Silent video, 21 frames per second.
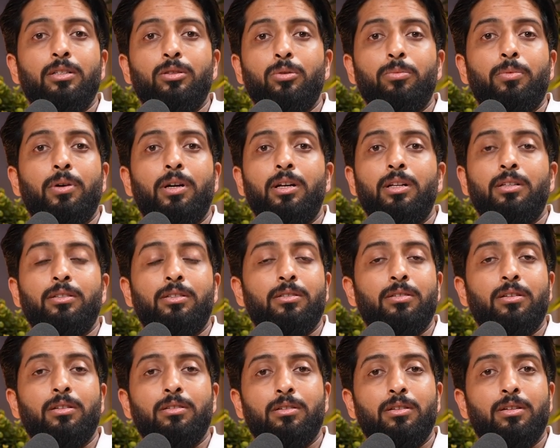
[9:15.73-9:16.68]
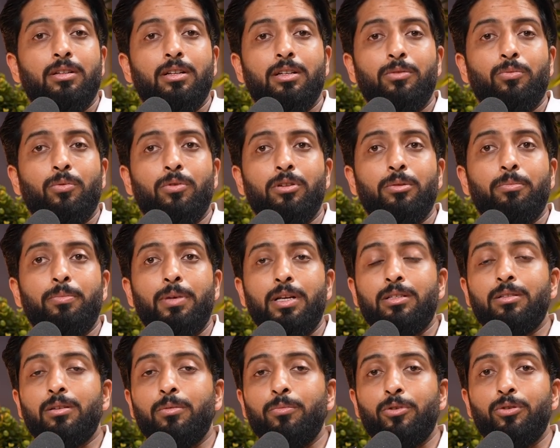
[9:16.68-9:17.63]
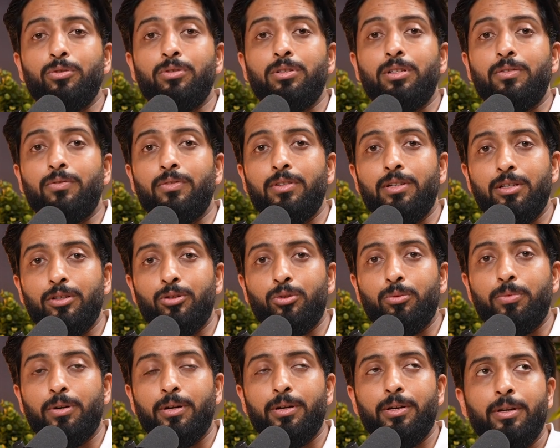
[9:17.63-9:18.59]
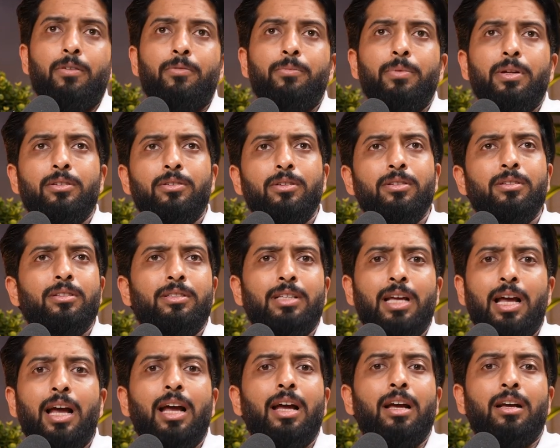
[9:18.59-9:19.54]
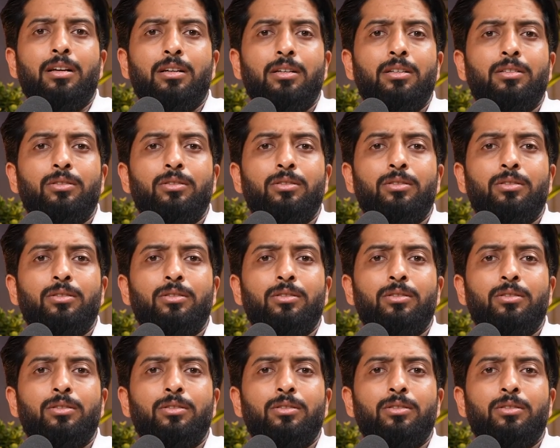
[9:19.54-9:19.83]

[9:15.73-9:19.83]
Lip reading: and Dubai Hills is considered as one of the best communities to live in Dubai. I've mentioned this hack.